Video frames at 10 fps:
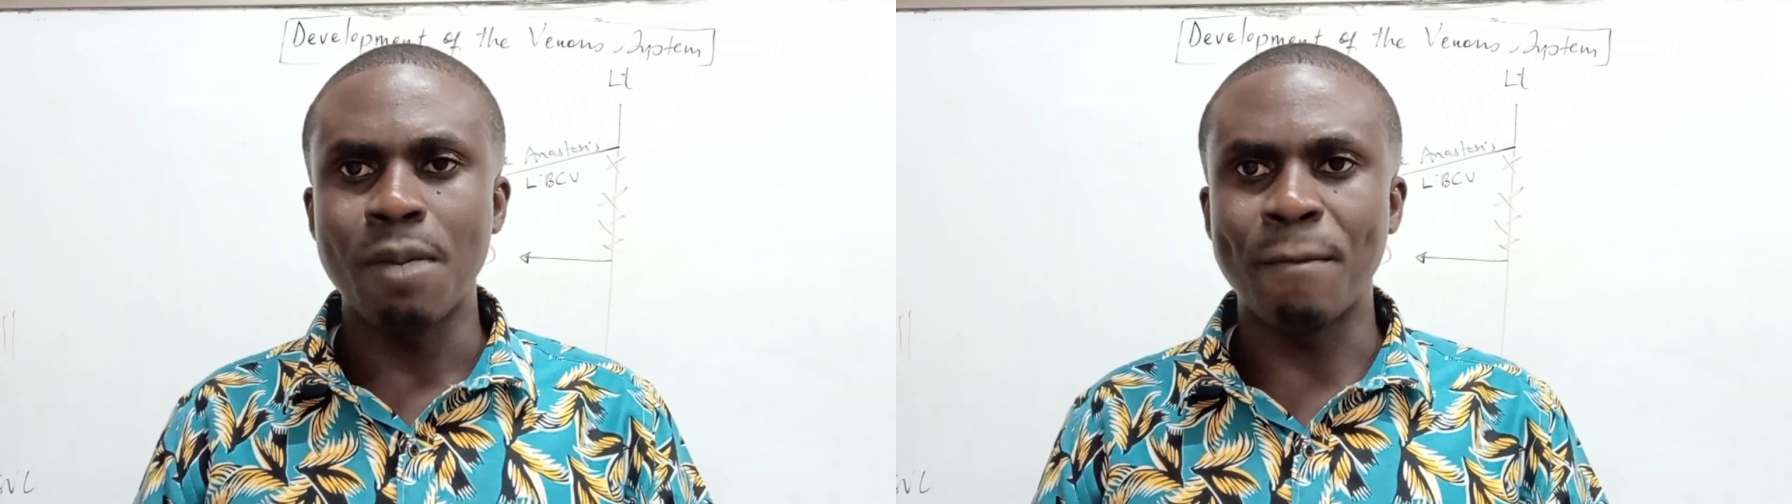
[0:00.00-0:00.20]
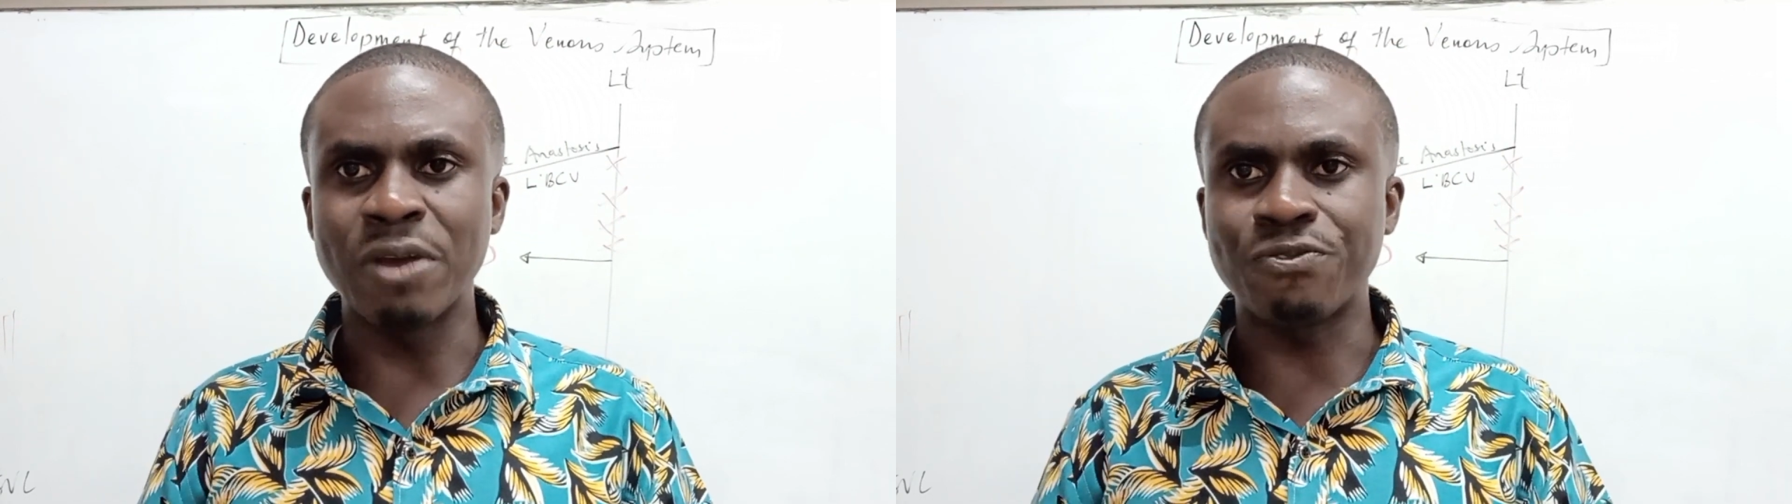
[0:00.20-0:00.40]

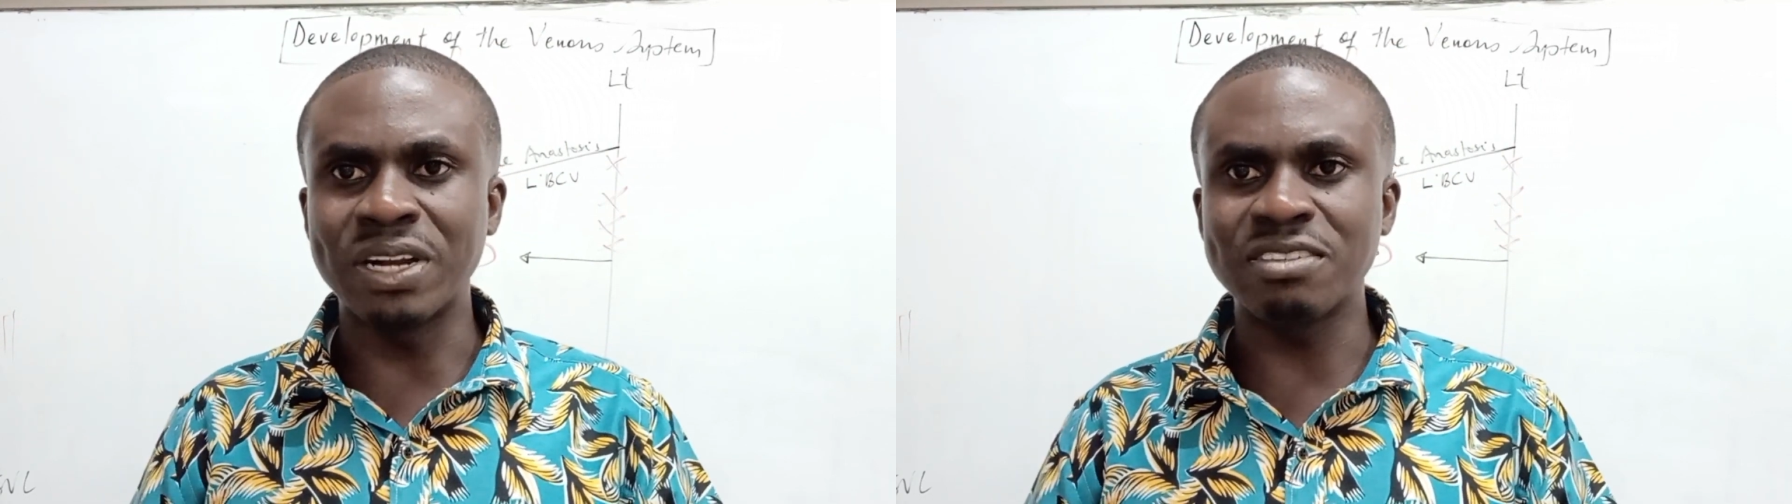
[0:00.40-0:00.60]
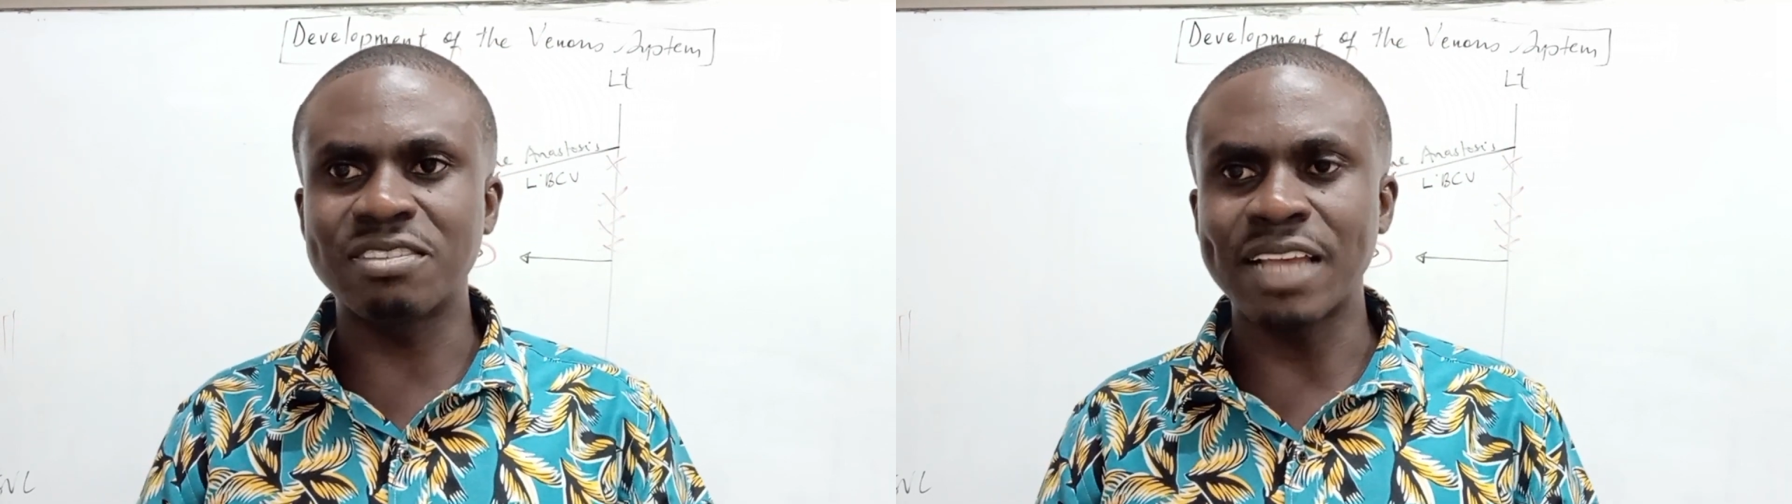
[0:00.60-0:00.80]
My
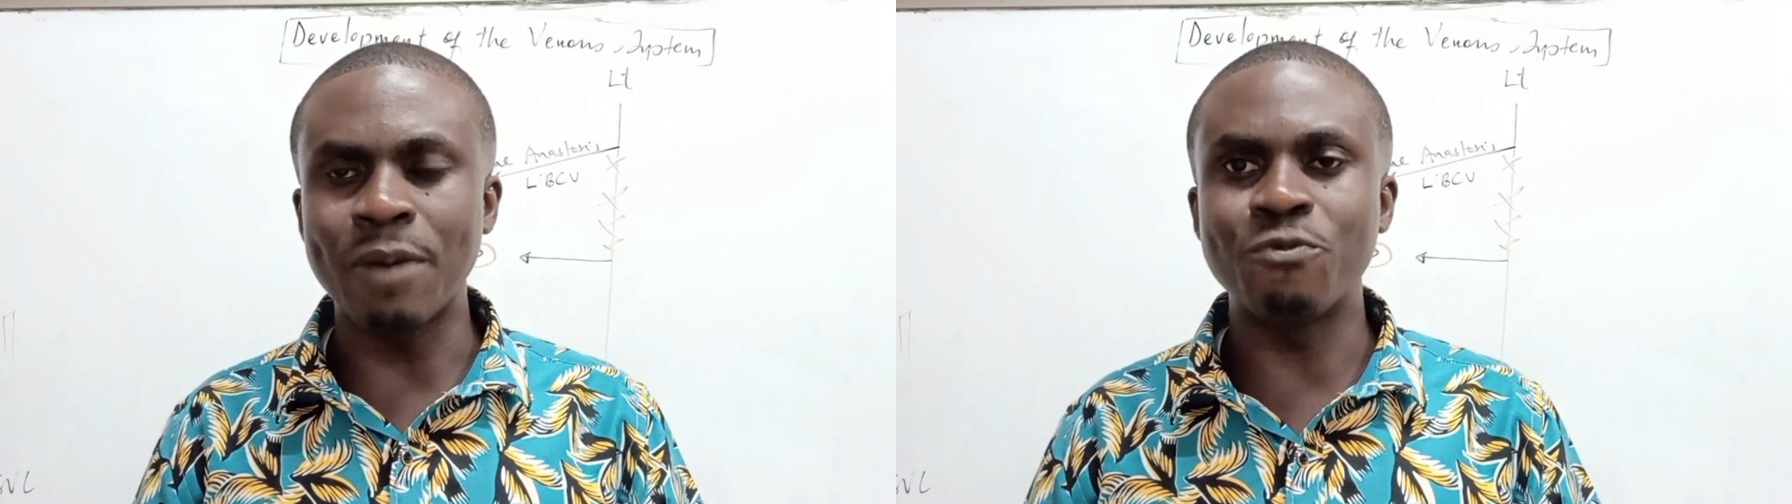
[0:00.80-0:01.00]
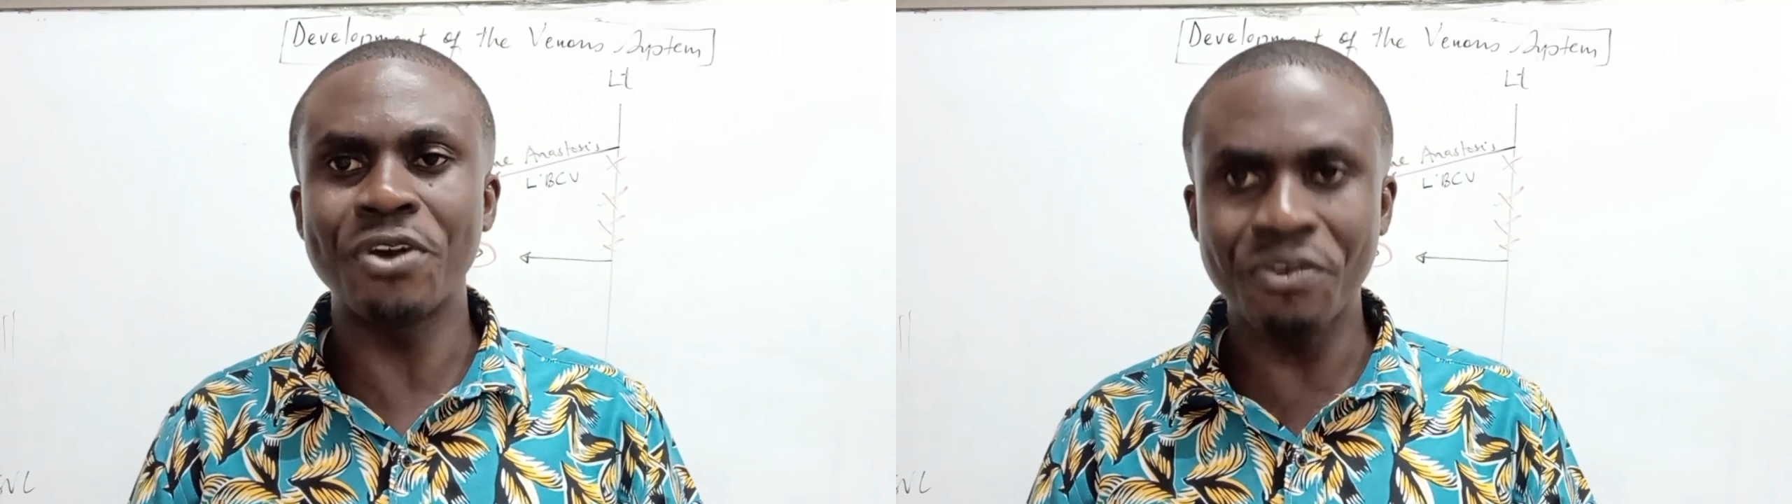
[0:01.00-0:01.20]
friends,
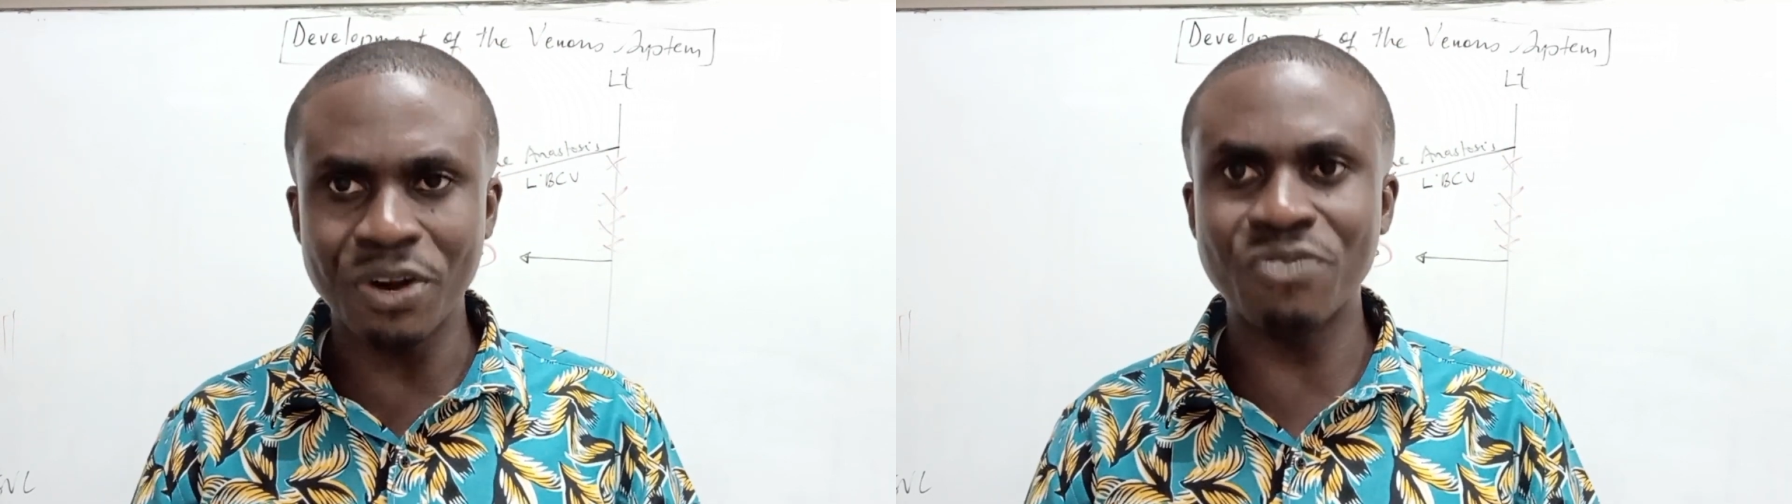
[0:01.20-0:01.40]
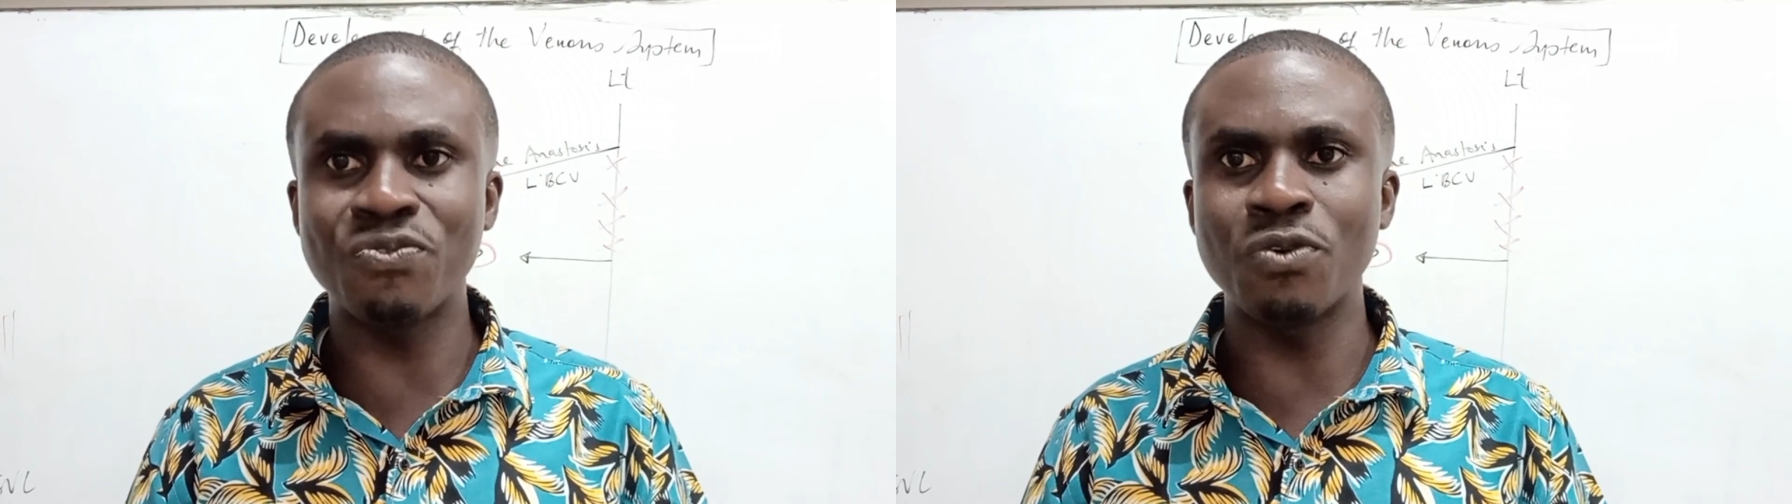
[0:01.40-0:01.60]
I'm very
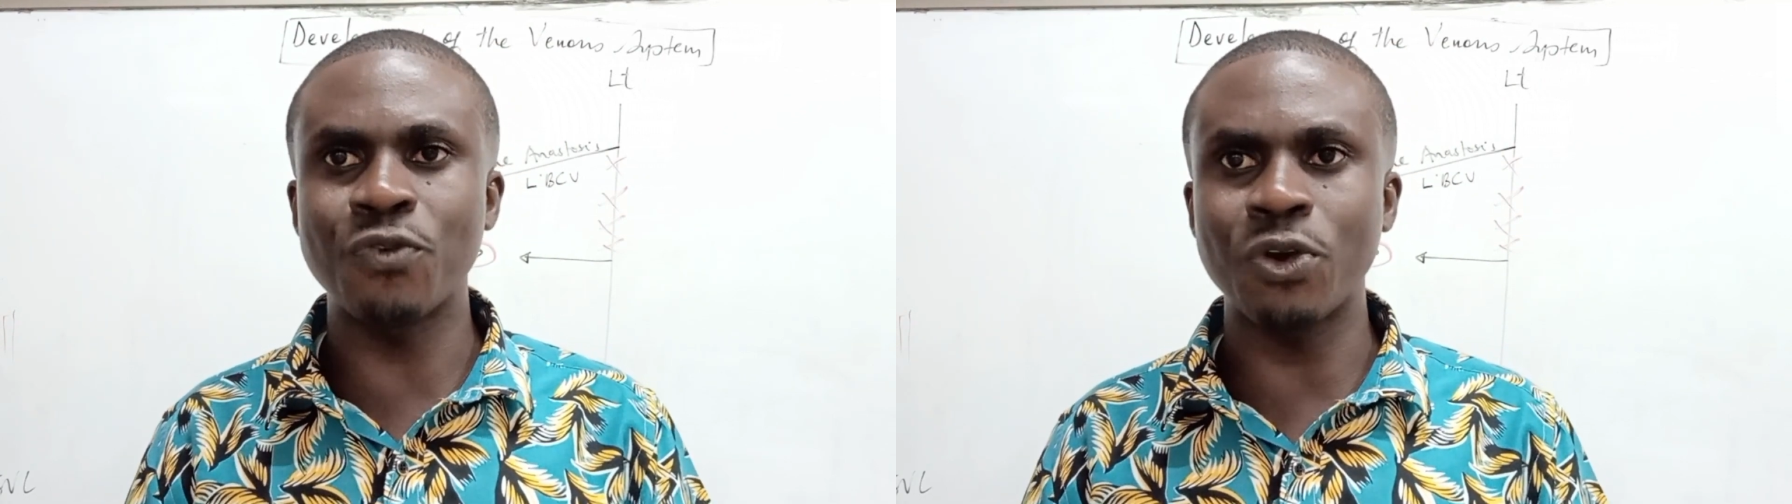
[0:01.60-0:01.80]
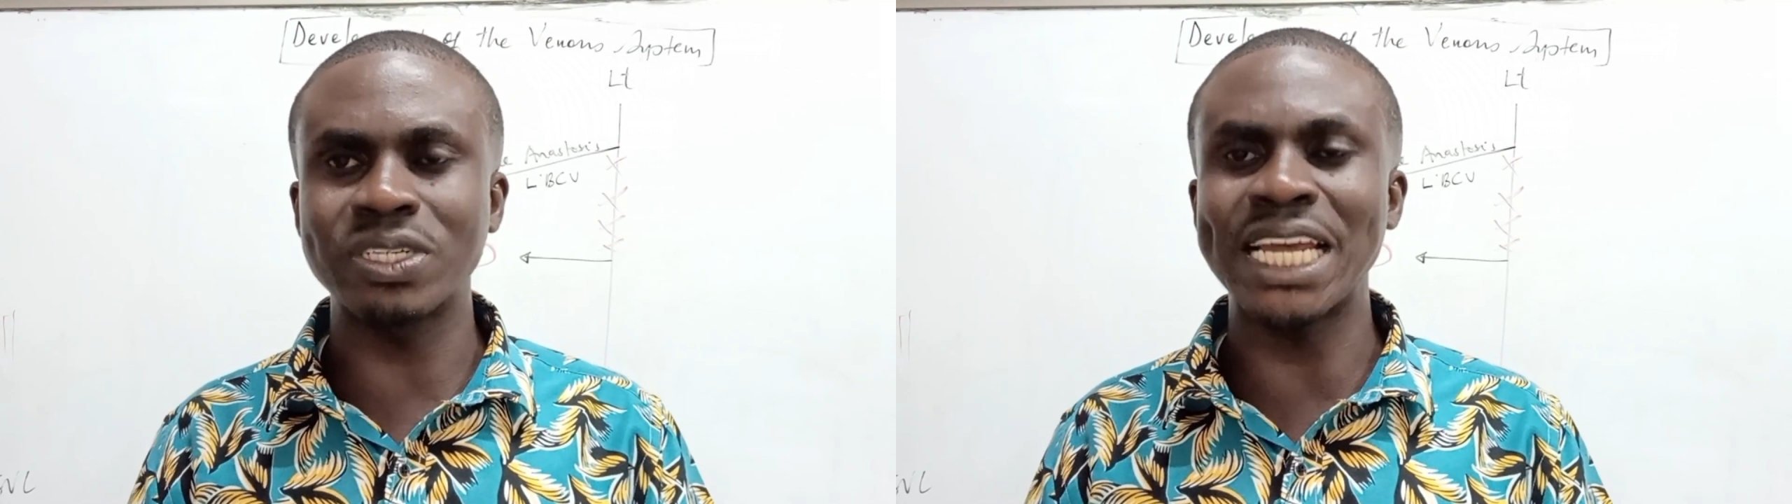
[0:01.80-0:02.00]
grateful for your